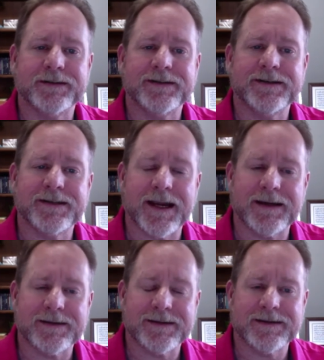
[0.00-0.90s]
and
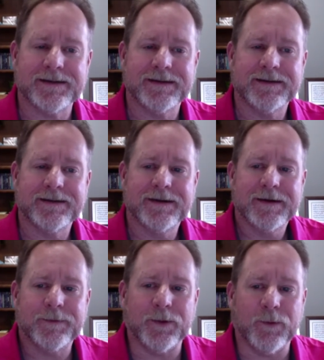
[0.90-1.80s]
saints.
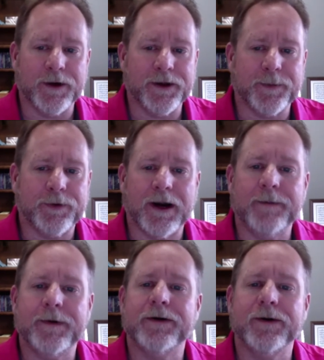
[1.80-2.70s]
But one of the
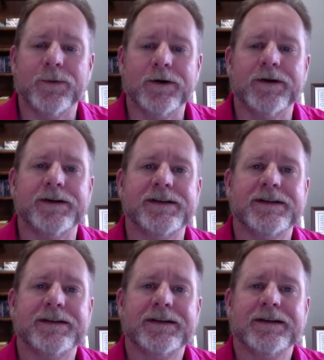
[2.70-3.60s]
primary
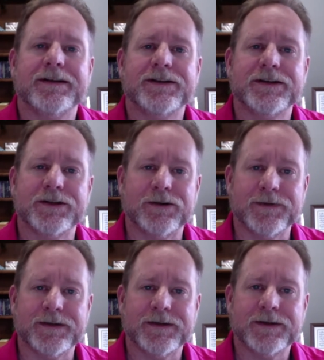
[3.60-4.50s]
words is
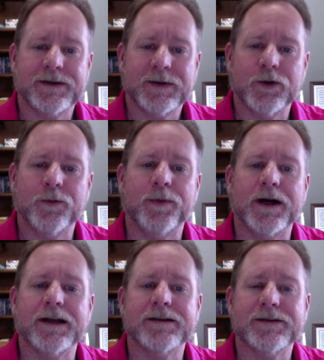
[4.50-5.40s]
servant or
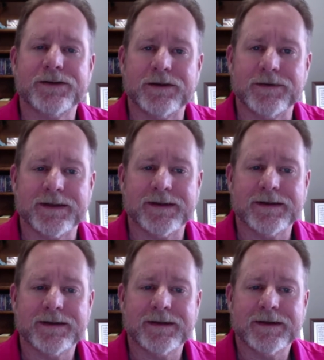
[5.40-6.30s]
bond servant.
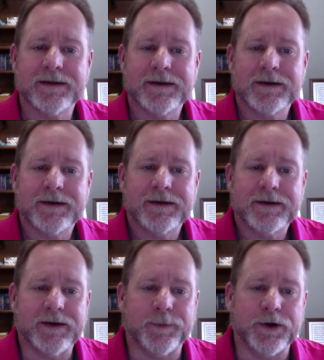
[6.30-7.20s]

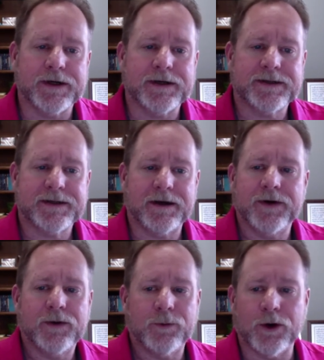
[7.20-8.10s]
The books of
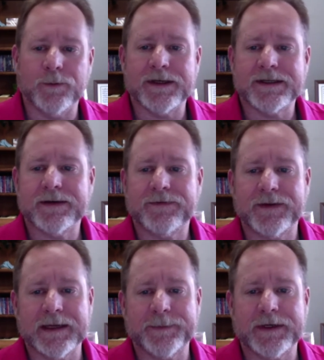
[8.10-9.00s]
Romans,
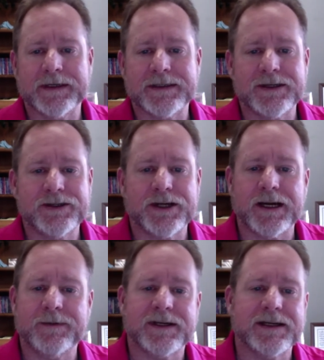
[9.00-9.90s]
Philippians,
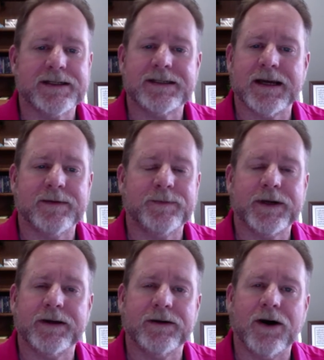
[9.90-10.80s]
James, and 2
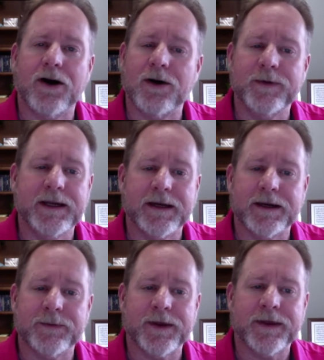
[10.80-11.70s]
Peter all begin with